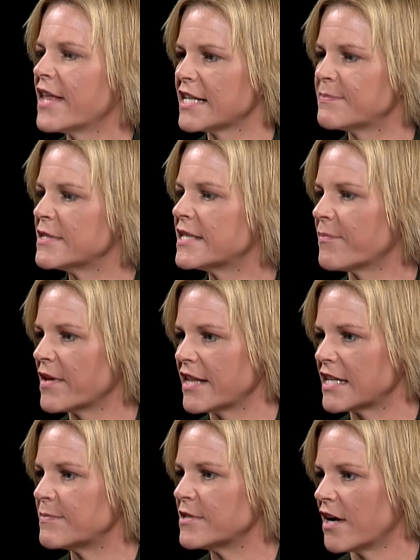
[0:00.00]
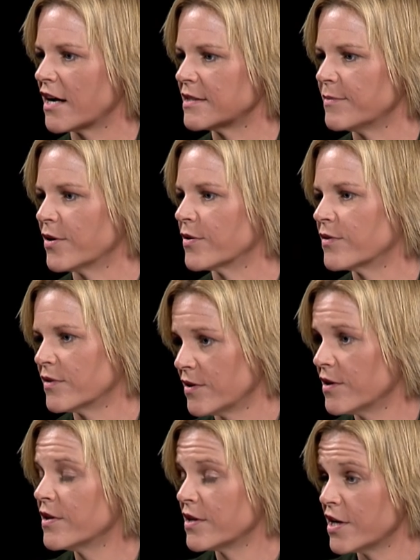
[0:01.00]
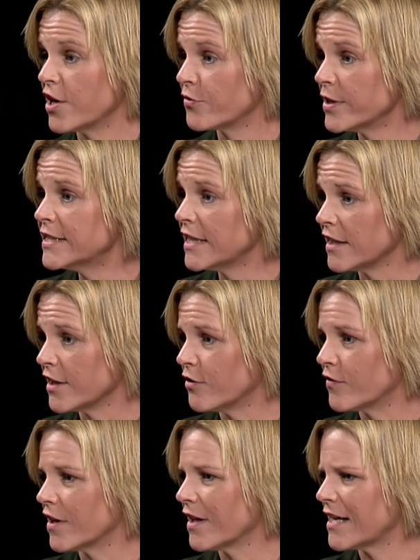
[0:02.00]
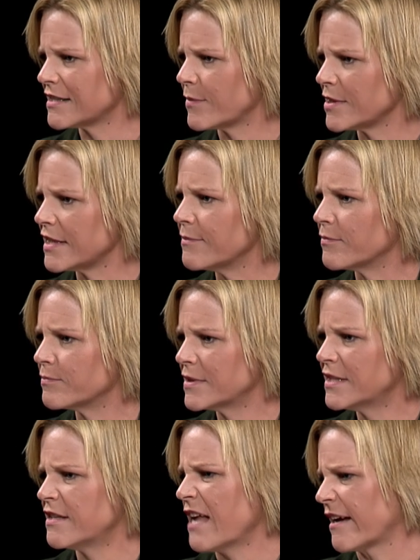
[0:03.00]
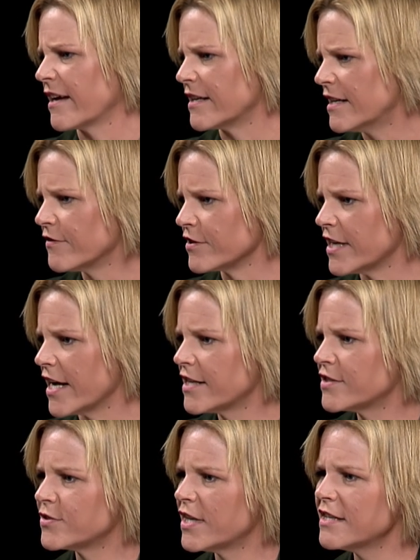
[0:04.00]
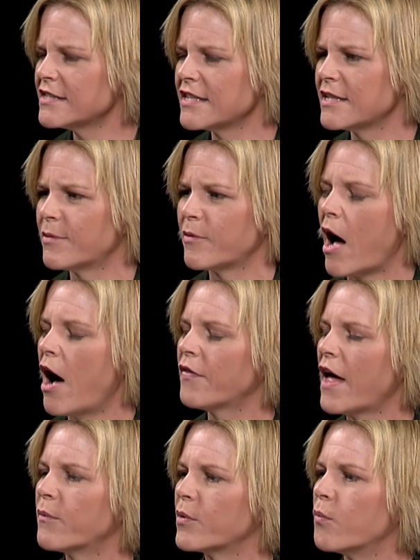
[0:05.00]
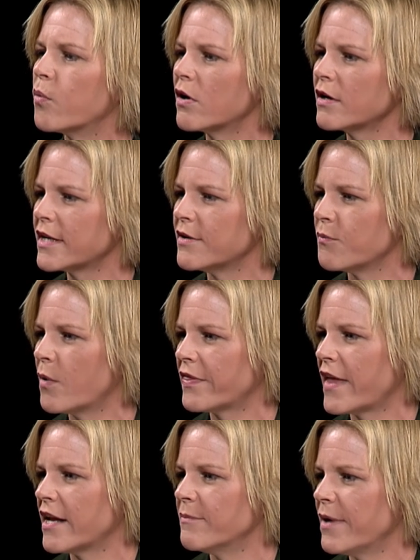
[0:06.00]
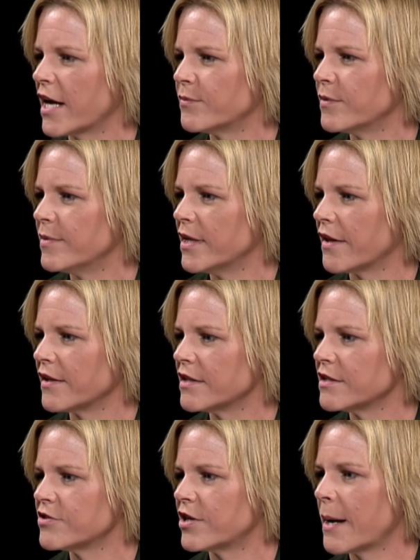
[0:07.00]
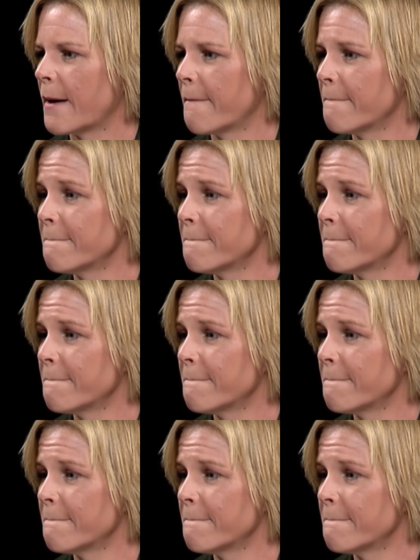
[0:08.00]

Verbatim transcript: been something that's been talked about increasingly over the last, I want to say, decade, give or take. So mm-hmm. tell us a little bit about how that would work and what that impact would be on the industry. Well, our